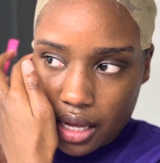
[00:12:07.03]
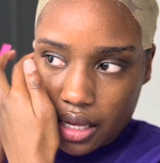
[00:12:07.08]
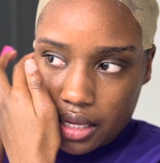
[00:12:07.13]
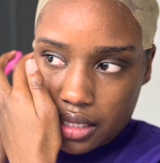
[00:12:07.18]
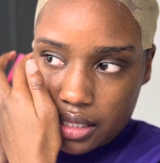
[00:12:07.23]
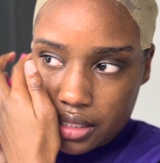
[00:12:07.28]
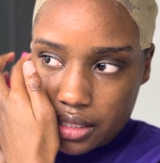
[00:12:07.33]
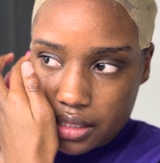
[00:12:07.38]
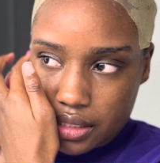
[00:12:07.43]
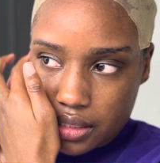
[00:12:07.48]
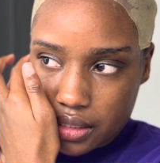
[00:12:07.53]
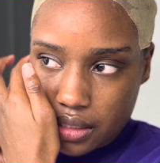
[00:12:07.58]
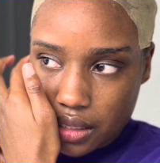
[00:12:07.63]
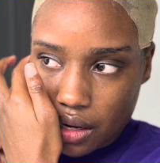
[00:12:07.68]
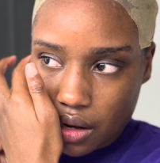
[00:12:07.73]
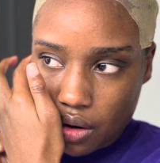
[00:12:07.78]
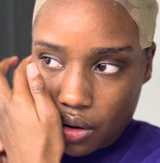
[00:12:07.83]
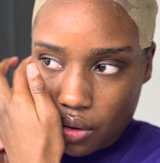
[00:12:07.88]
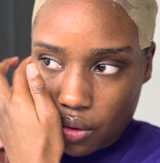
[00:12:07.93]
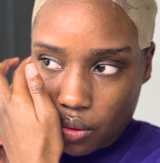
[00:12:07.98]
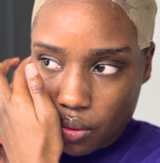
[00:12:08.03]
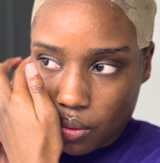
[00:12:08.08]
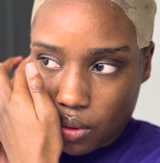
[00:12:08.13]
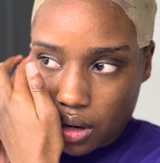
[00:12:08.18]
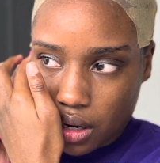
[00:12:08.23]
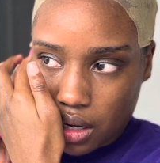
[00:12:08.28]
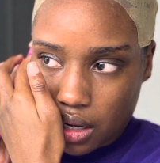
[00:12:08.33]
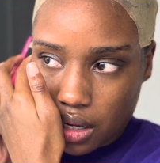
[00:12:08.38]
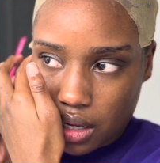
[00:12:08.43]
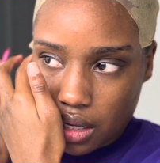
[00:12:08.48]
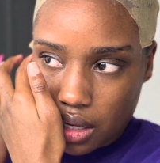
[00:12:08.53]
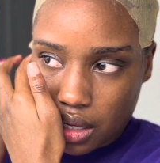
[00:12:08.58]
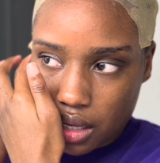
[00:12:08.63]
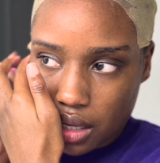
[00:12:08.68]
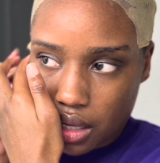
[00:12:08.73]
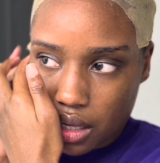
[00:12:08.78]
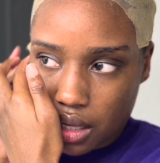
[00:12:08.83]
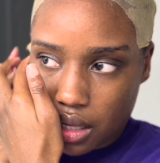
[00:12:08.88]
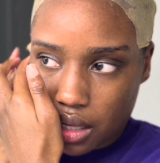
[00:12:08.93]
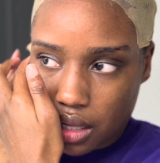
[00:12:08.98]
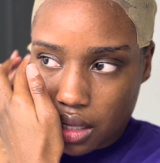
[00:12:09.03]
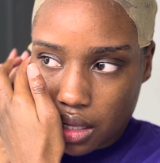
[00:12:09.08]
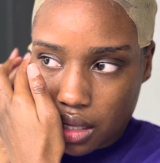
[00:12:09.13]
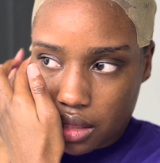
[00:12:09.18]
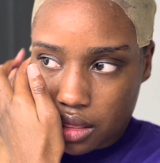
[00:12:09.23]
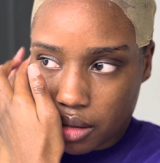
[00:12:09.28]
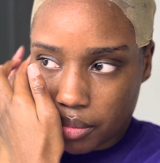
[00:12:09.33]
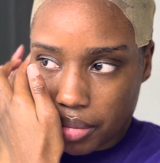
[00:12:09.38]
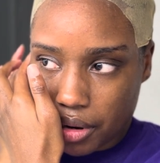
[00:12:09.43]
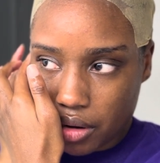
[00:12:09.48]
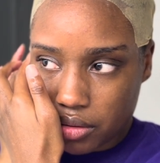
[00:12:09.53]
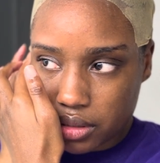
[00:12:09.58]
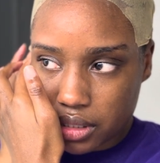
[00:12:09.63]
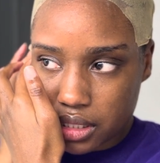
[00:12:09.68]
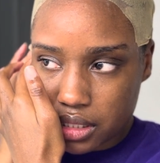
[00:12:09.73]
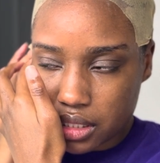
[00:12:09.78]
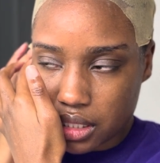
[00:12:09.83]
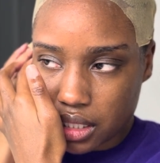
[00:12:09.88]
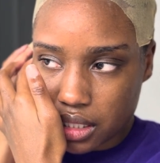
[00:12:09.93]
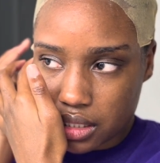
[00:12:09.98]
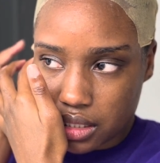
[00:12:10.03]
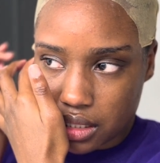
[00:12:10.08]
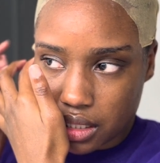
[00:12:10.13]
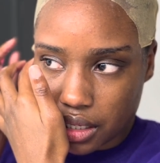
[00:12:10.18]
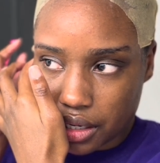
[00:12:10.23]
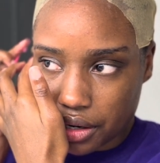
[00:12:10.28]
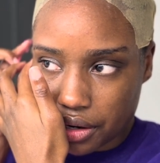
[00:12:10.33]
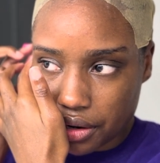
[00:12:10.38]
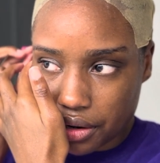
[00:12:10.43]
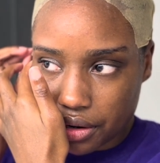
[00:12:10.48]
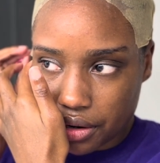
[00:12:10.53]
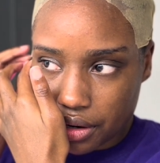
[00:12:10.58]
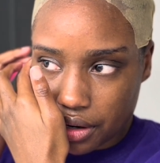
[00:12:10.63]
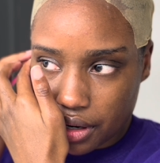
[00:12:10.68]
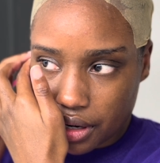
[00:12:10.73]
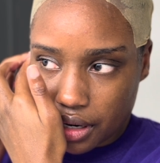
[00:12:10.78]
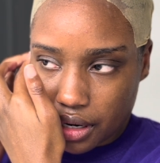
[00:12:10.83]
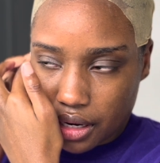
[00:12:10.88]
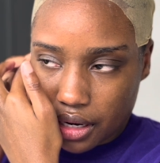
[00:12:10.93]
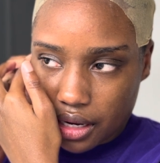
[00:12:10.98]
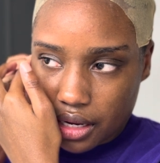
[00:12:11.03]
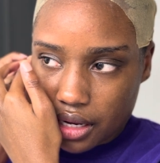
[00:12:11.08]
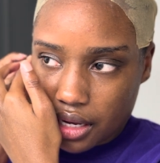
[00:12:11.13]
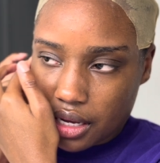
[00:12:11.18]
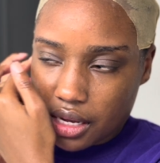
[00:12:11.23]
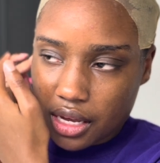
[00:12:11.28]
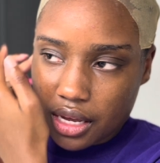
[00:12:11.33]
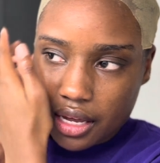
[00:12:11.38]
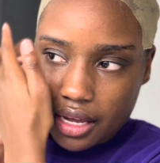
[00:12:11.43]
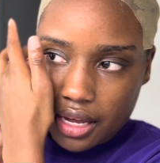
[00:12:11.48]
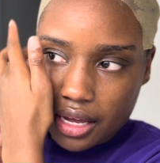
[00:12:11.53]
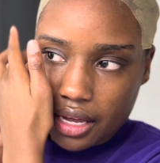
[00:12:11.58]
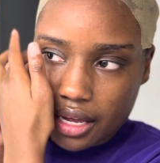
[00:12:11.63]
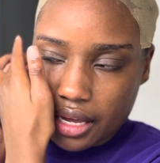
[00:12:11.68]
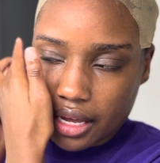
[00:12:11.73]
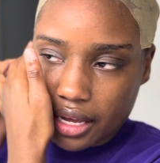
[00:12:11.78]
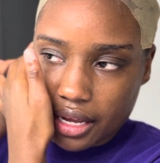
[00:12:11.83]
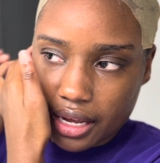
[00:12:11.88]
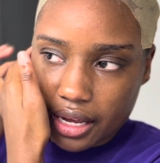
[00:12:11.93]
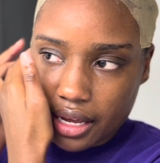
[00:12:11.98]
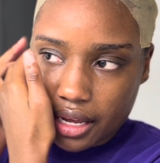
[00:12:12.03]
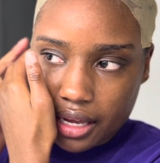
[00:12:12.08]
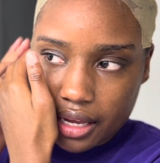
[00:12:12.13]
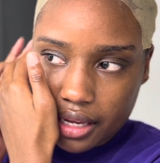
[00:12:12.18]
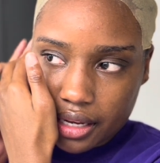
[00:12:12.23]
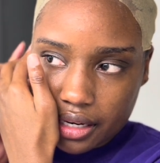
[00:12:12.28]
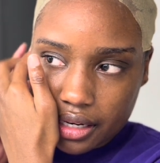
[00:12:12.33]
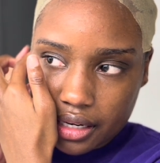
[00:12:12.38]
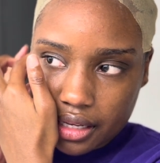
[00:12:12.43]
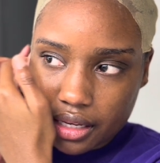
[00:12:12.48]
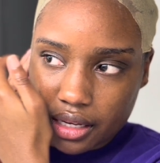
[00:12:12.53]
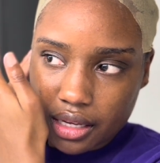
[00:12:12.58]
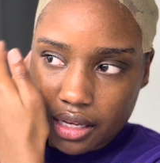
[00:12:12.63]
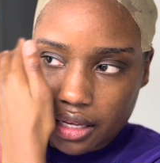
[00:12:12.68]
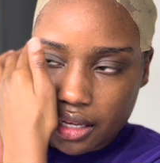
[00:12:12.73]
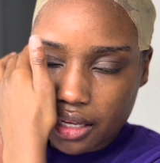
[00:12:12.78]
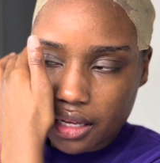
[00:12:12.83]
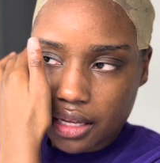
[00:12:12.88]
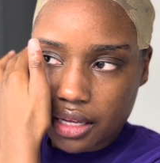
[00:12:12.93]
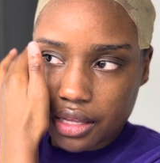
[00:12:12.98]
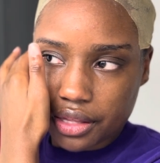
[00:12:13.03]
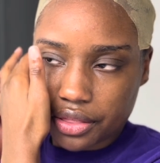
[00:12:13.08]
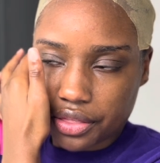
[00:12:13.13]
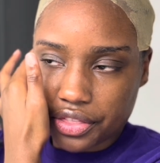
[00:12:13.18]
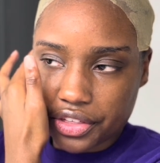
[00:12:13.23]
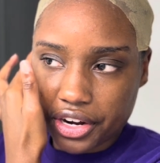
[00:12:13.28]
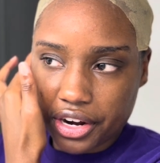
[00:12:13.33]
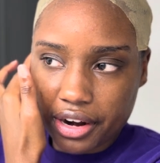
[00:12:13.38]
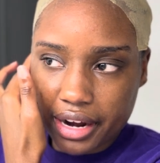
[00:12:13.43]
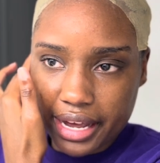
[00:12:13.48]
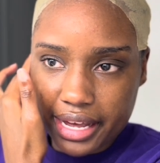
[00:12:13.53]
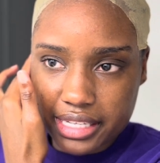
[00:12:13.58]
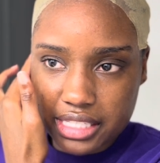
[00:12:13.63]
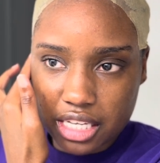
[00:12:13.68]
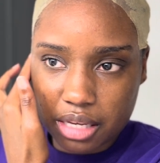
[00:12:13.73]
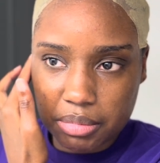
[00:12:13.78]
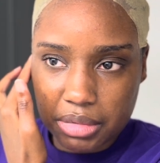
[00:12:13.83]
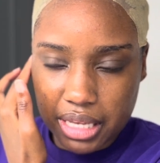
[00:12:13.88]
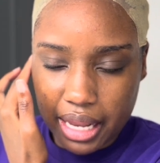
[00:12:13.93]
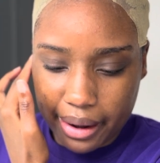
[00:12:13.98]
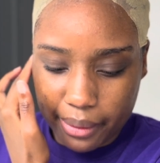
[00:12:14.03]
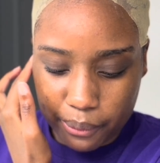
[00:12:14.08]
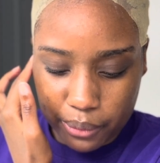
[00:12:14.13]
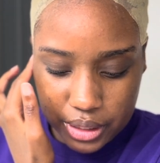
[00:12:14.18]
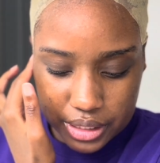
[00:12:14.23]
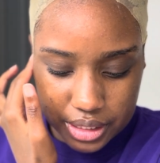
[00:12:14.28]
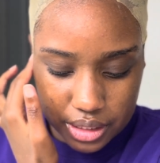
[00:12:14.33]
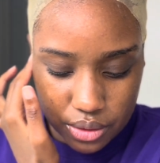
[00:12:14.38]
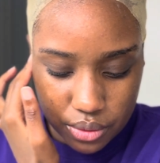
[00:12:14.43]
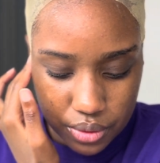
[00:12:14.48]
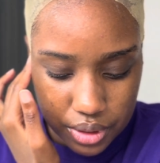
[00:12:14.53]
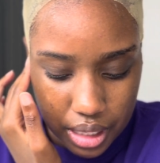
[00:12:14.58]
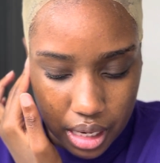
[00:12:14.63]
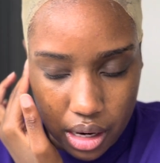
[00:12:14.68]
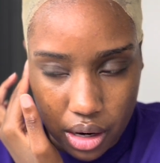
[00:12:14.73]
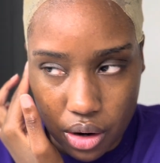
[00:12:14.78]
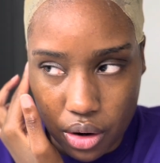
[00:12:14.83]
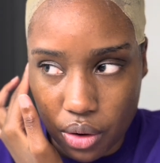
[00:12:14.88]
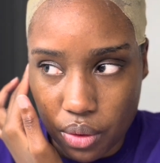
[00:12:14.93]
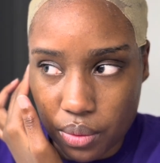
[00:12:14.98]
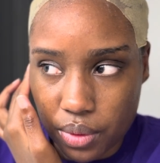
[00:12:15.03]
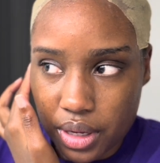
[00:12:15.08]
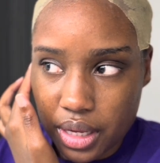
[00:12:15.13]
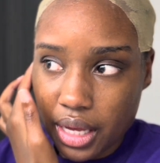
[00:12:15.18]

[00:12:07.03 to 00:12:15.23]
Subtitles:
So the police gets there, and they're asking me like, what's going on?